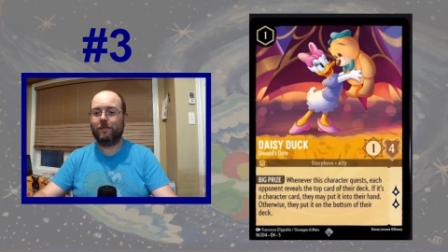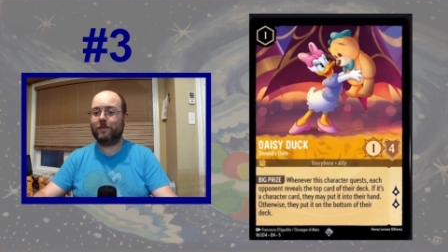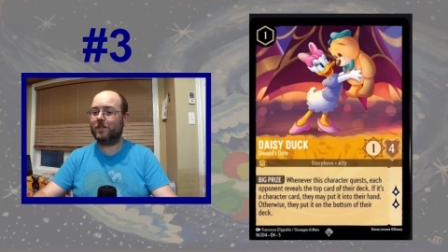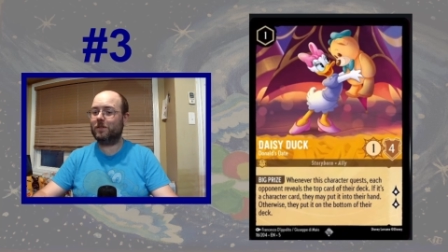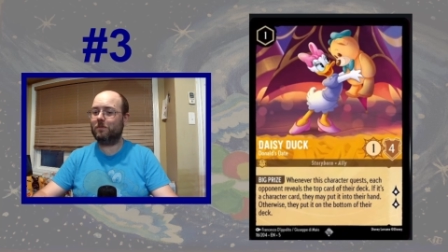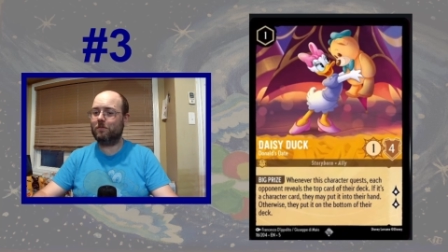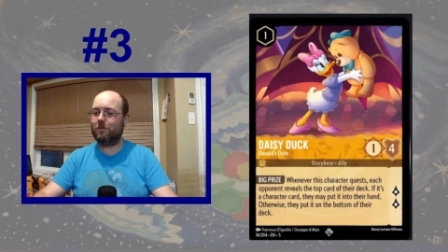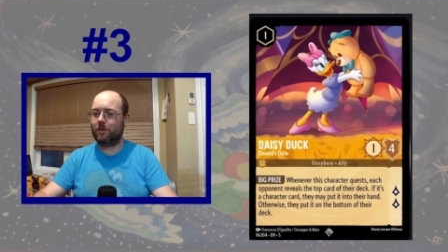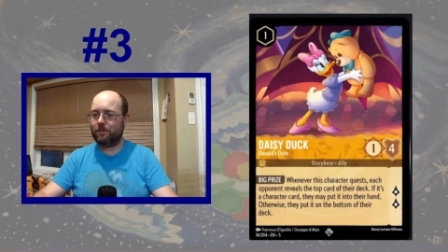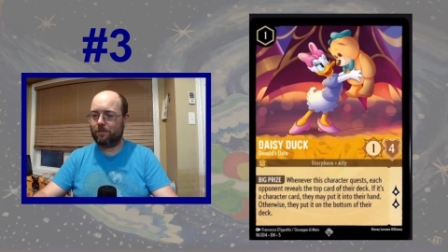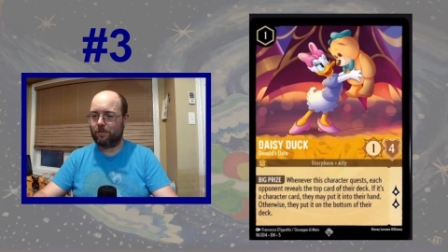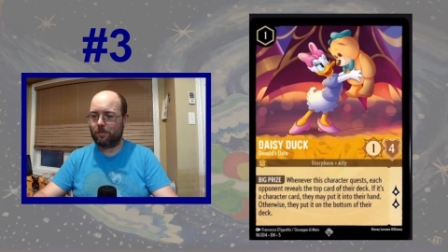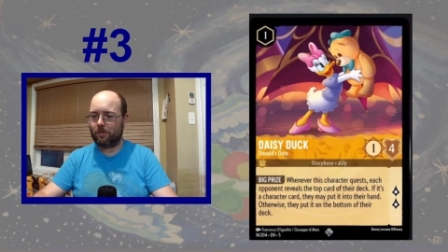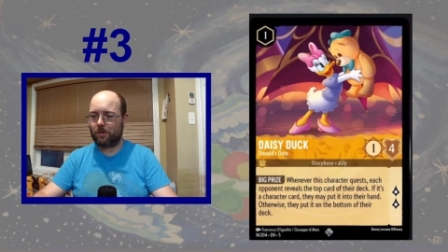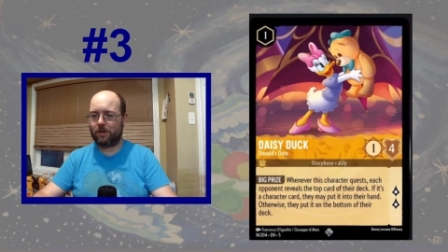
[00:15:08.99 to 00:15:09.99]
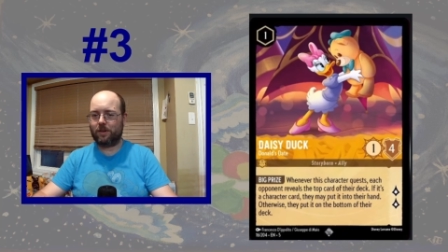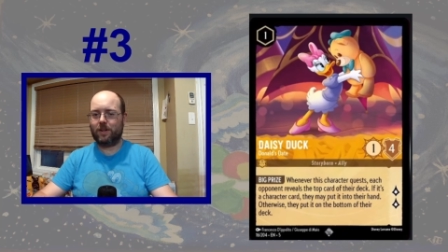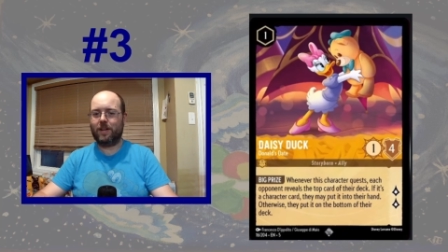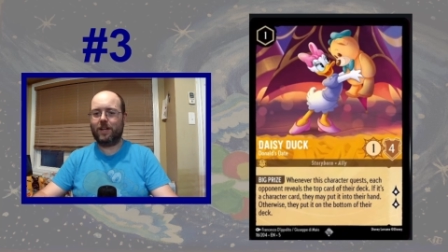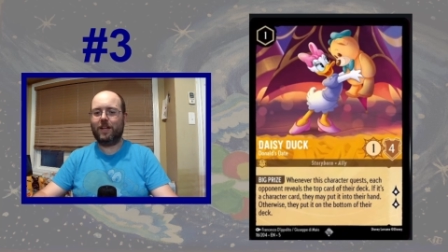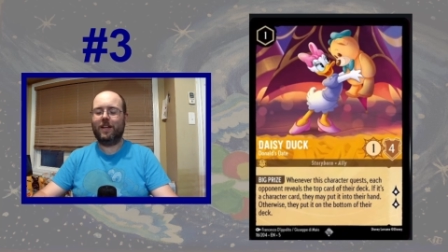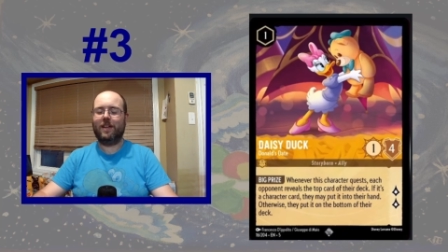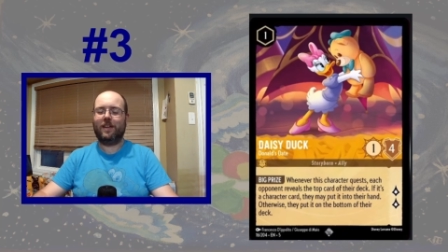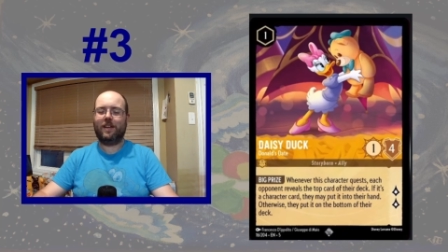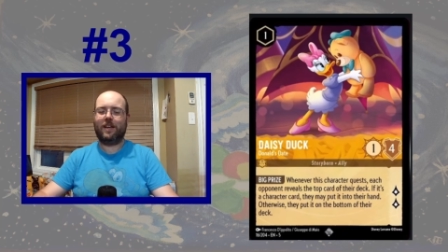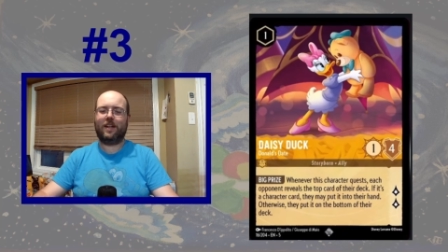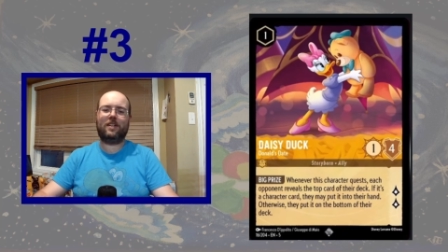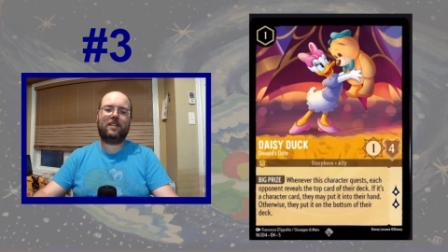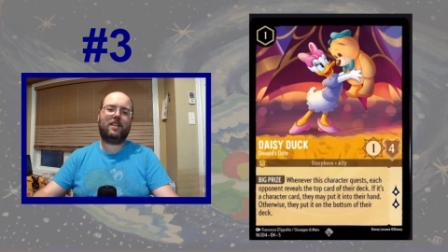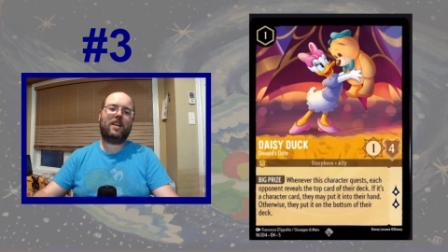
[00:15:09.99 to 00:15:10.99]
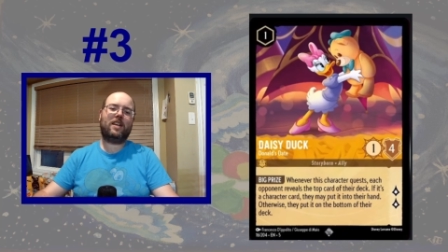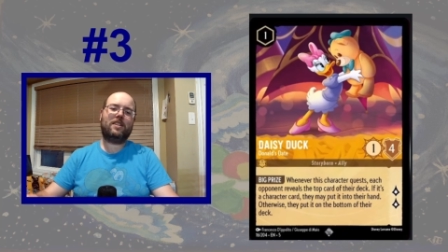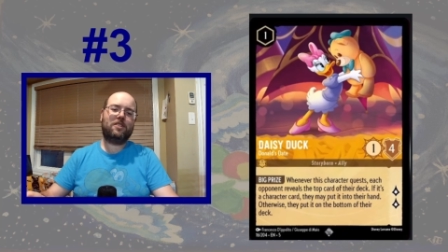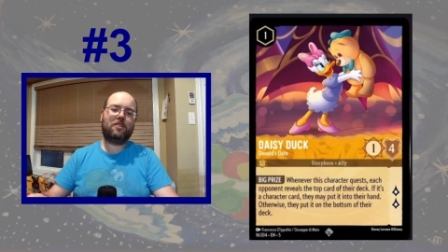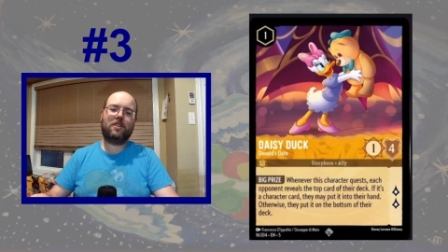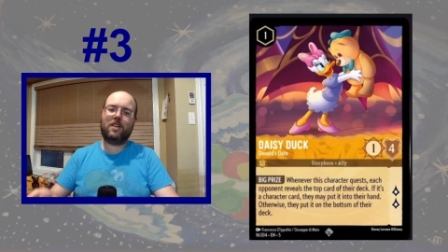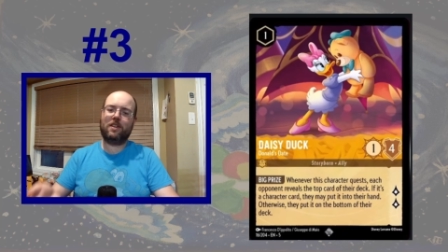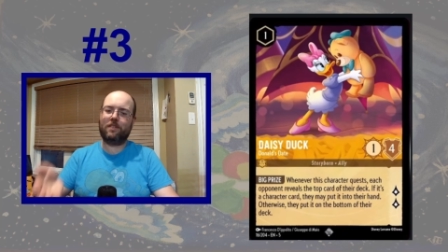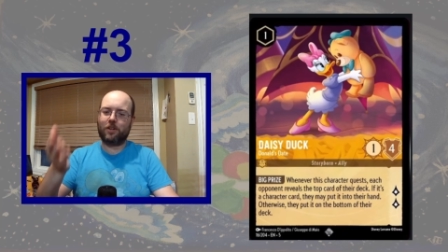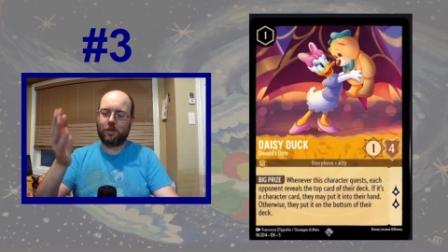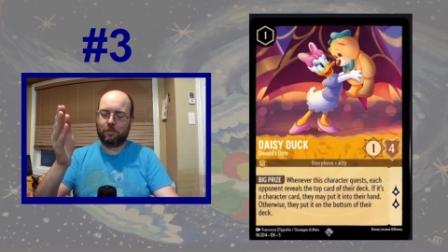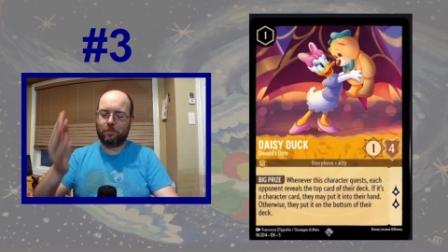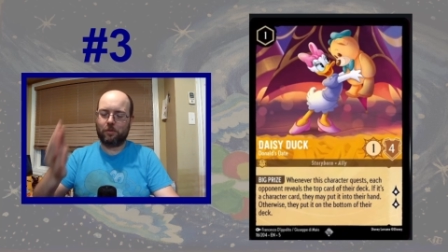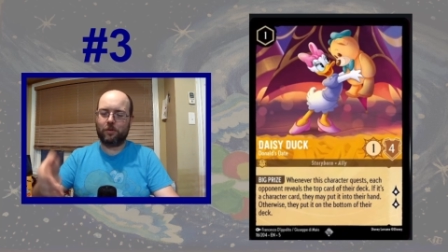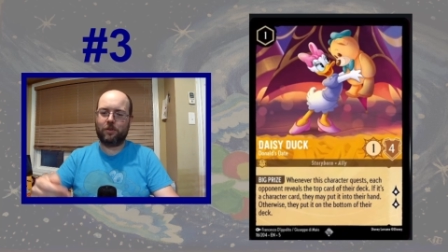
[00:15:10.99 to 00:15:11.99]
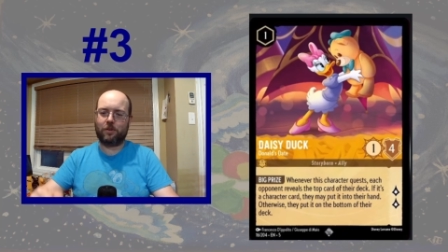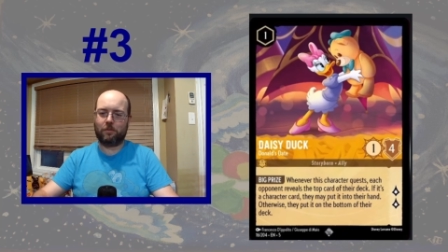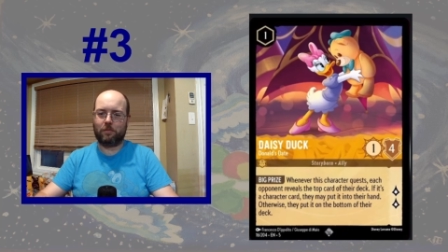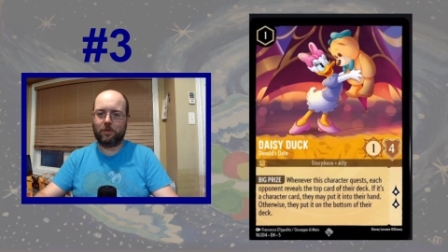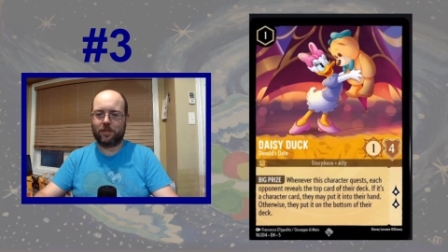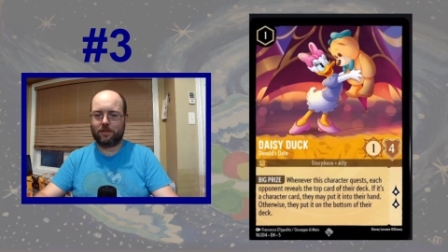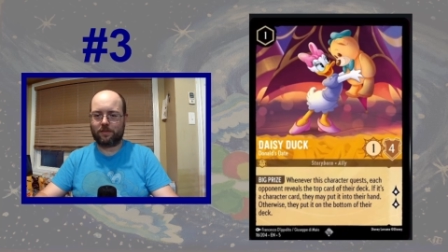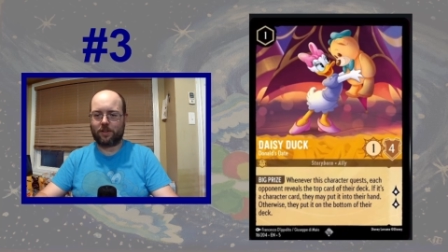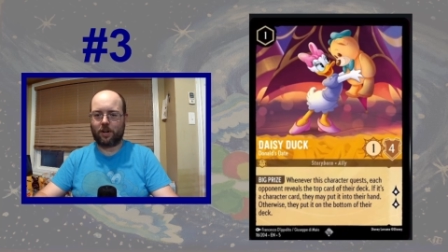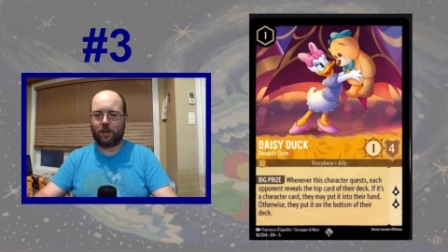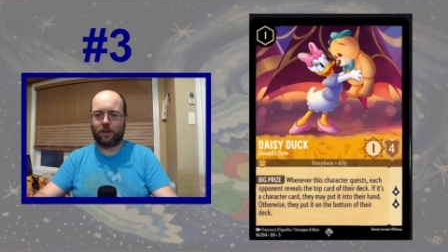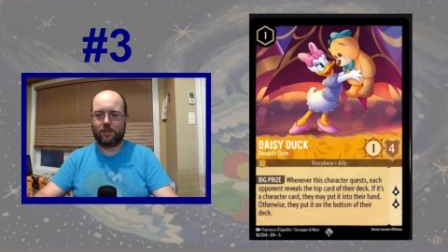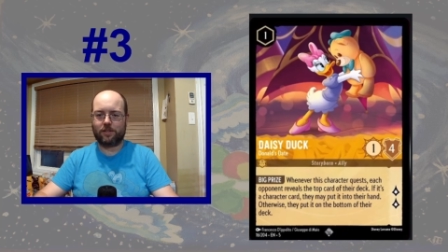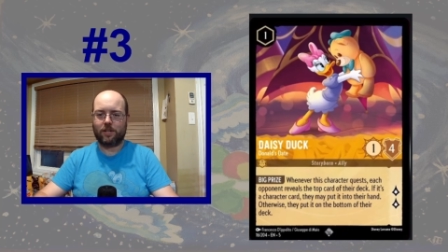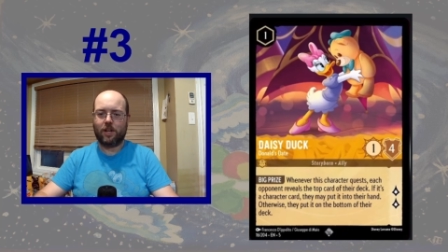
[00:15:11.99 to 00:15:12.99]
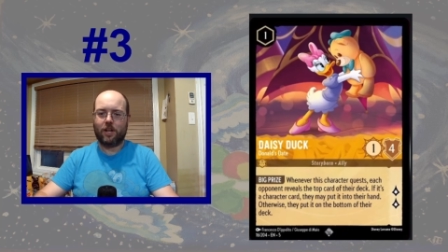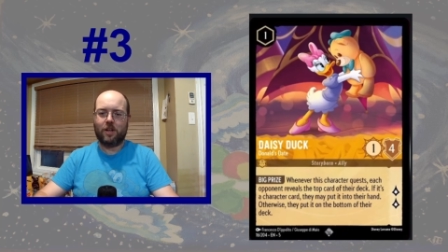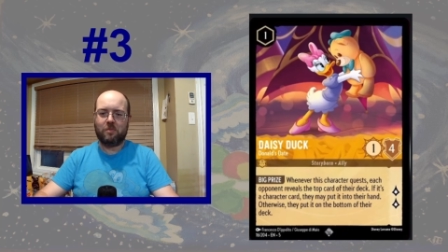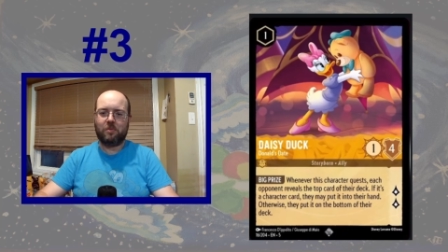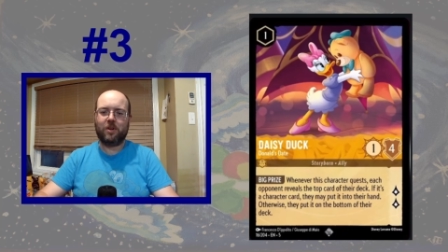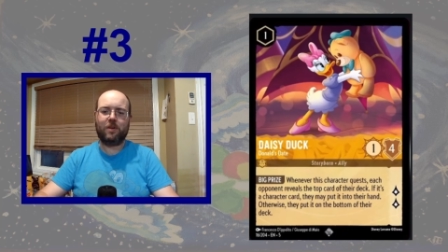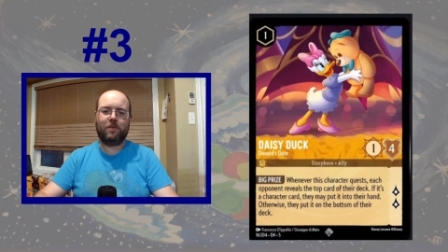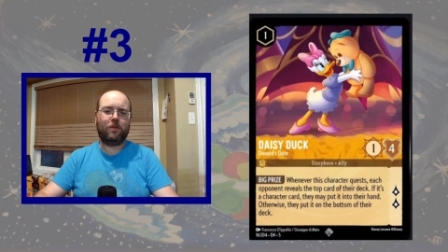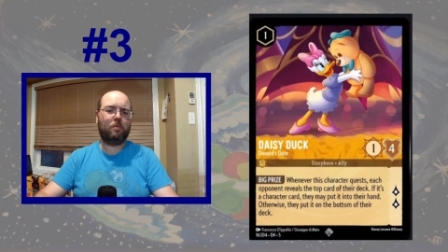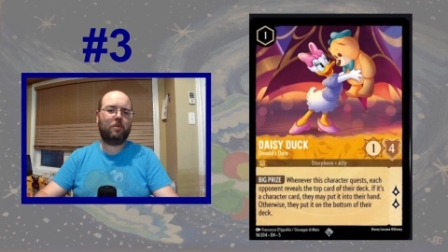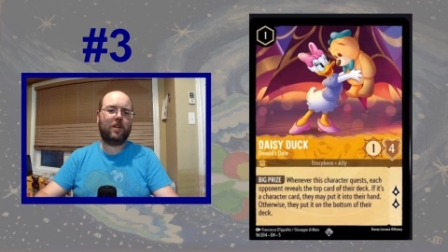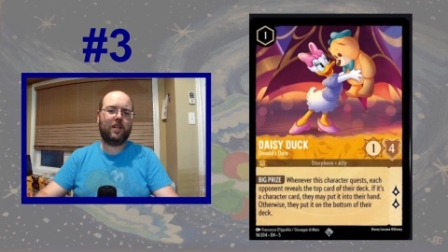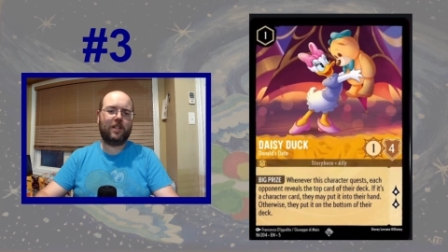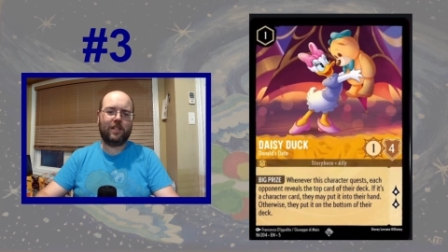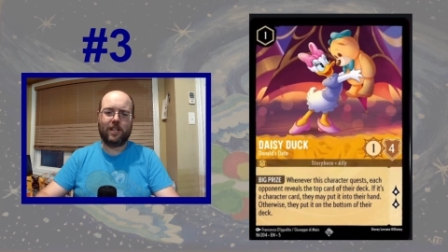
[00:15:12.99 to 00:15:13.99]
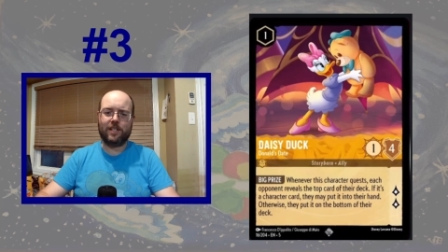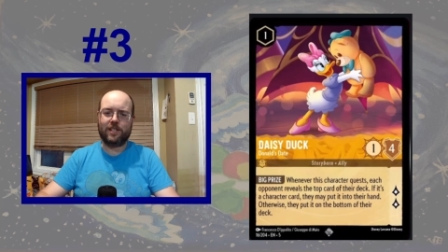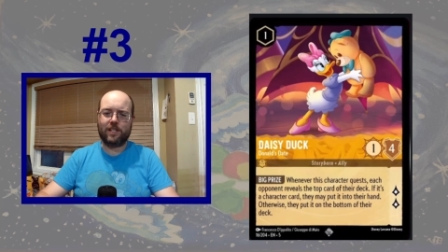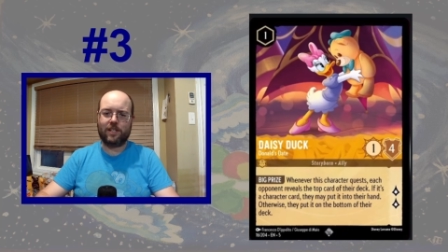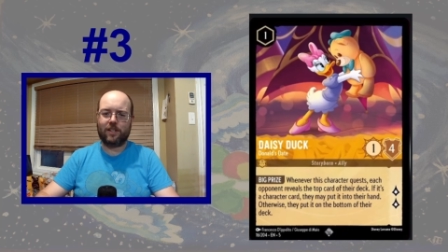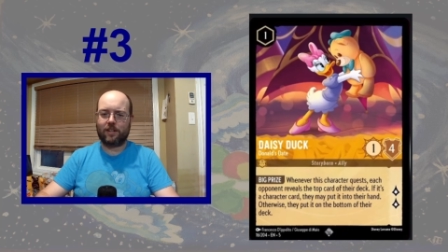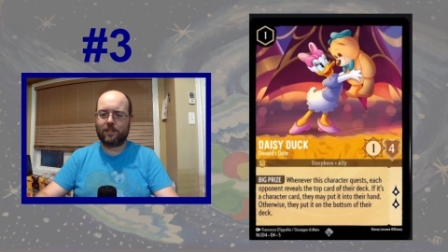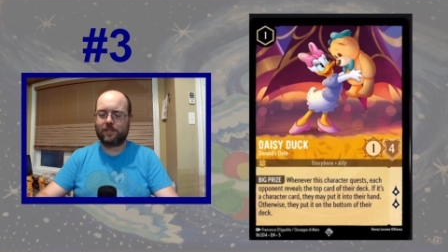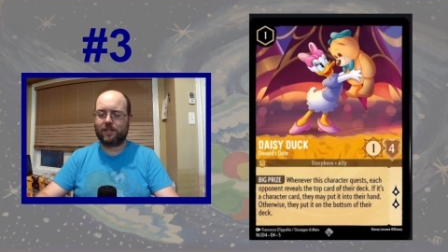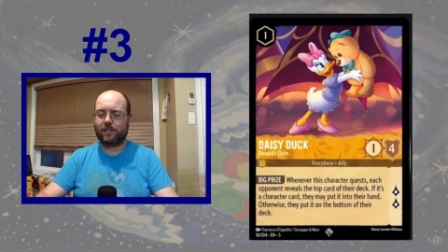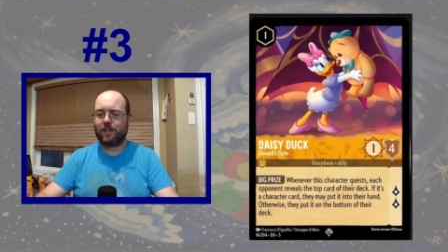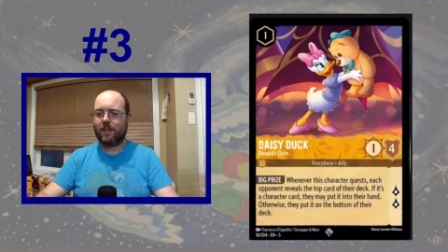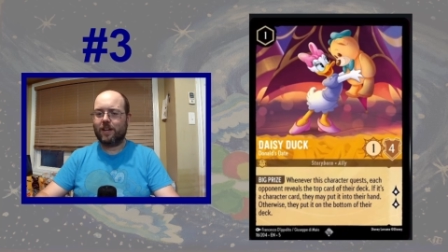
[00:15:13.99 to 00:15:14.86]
It's a 1/4. And yes, you're giving your opponent a bunch of cards, but if you're playing Daisy Ducks,